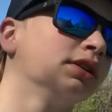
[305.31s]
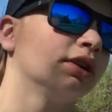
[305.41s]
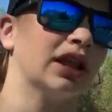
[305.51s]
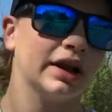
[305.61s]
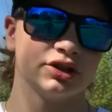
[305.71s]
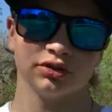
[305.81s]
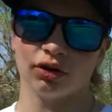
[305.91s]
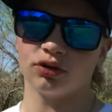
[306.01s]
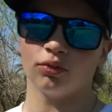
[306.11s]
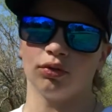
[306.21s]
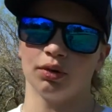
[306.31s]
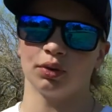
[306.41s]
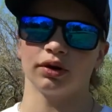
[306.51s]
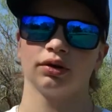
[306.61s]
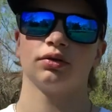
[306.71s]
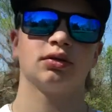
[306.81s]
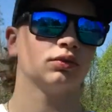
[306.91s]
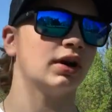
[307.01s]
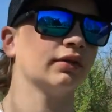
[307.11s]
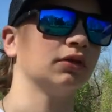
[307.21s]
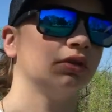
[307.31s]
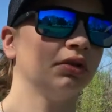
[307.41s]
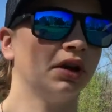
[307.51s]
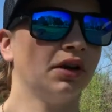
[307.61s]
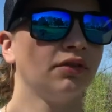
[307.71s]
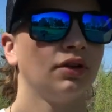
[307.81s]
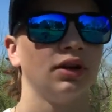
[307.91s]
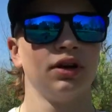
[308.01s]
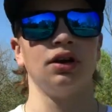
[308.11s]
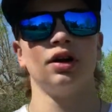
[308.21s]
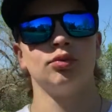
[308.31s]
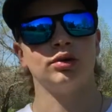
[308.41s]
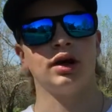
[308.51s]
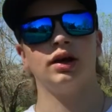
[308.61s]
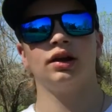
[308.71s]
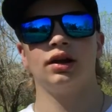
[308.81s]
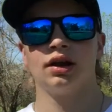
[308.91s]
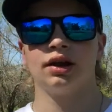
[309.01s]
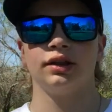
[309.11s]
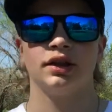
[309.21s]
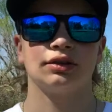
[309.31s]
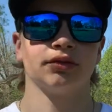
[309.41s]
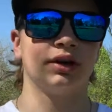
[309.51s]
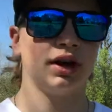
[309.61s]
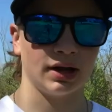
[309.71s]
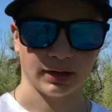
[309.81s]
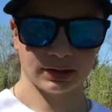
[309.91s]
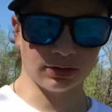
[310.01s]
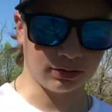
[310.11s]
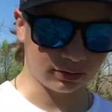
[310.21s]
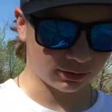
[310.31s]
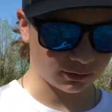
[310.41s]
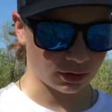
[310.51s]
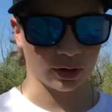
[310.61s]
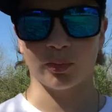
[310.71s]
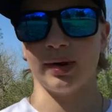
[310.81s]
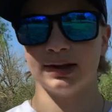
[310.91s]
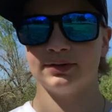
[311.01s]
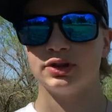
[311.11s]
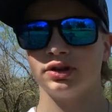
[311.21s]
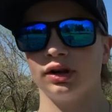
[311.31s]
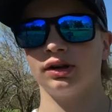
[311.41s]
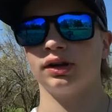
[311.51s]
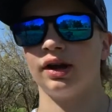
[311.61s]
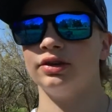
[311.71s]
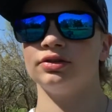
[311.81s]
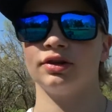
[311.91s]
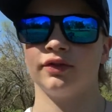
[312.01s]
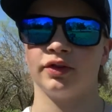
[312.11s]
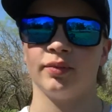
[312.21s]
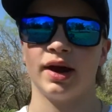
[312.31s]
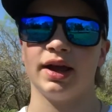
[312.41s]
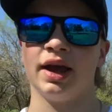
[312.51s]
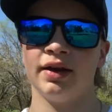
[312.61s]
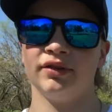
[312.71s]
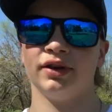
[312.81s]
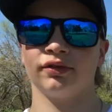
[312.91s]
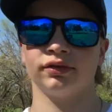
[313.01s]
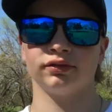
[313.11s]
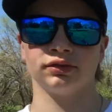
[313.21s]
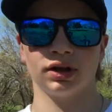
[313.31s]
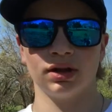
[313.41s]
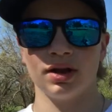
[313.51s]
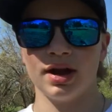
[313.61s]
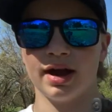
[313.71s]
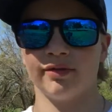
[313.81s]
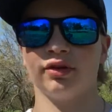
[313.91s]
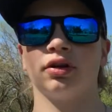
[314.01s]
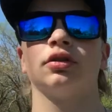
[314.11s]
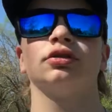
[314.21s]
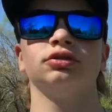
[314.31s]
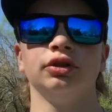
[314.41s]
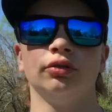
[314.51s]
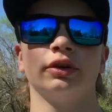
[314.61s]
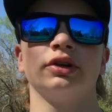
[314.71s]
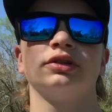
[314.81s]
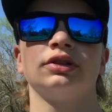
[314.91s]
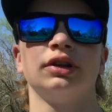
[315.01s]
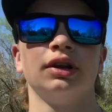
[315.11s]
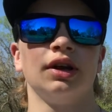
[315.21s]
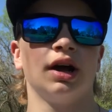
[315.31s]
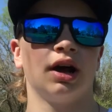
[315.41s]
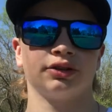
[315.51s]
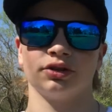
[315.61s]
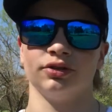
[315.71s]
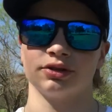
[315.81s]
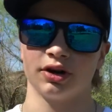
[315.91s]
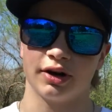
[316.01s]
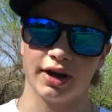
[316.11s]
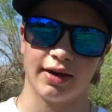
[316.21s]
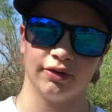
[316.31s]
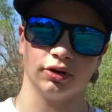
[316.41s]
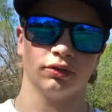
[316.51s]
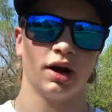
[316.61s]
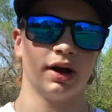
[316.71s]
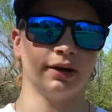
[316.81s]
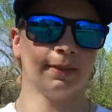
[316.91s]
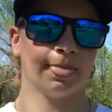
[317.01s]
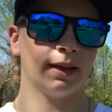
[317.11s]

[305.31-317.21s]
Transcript: Yeah, that's your local Walmart wherever you live. But this one I like to use for bass fishing. I used it for my heavier heavier lures. Also use it on a heavier rod.